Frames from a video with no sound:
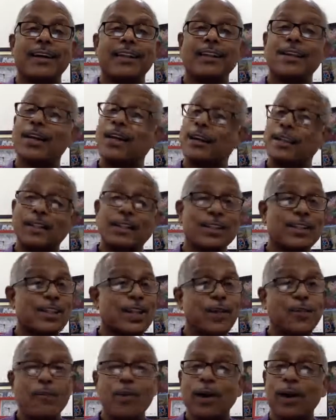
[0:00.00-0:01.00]
The earth is
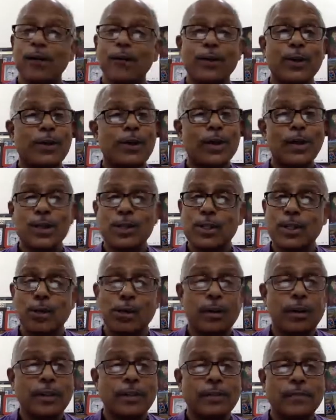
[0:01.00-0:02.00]
revolving on its
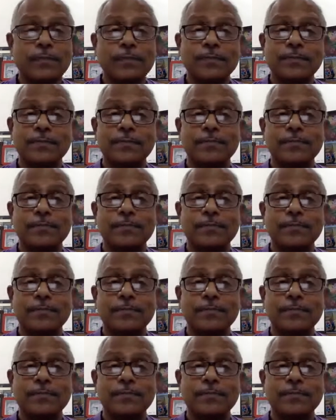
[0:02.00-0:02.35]
own